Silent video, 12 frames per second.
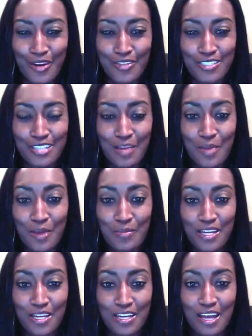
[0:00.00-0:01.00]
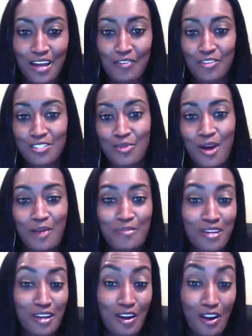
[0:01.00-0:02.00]
It's not about being negative. It's about being
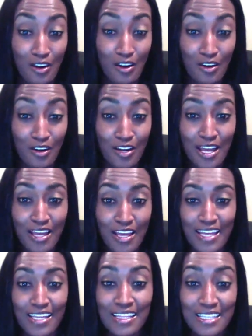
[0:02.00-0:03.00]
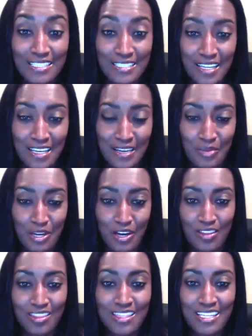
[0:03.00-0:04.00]
heard and listening and being
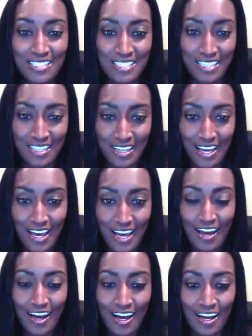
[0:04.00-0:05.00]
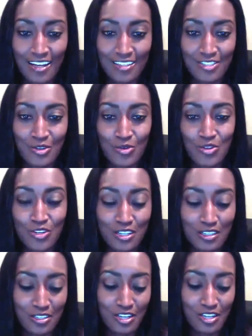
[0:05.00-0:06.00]
authentic. So
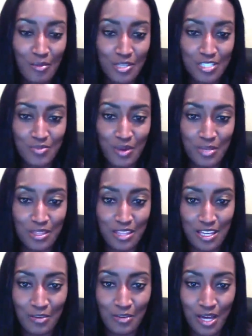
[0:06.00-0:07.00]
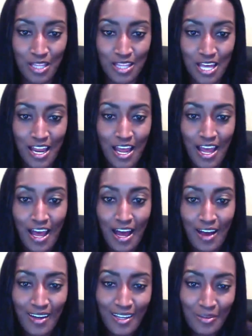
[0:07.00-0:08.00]
your comments made me think about that. How
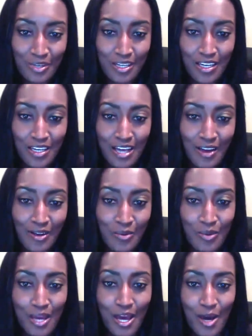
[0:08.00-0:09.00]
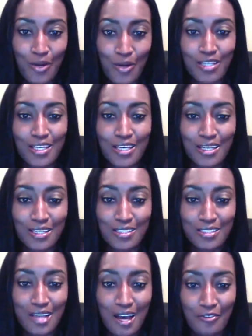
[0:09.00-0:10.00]
can we help our kids
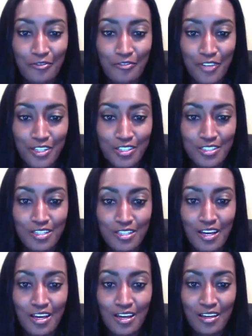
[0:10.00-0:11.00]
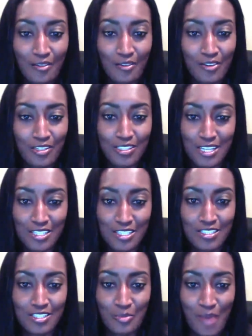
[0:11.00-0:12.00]
have fierce
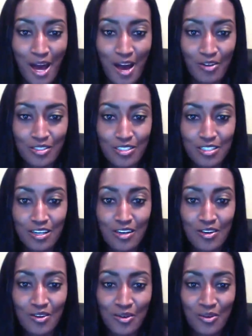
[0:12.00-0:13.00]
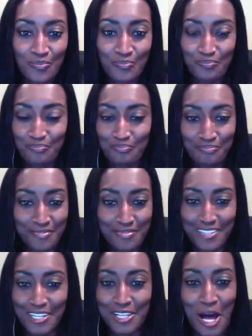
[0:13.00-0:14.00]
conversations about the
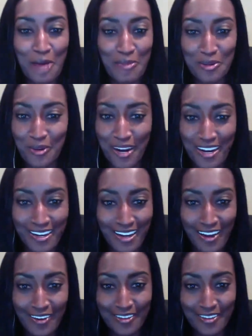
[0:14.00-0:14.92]
climate right now?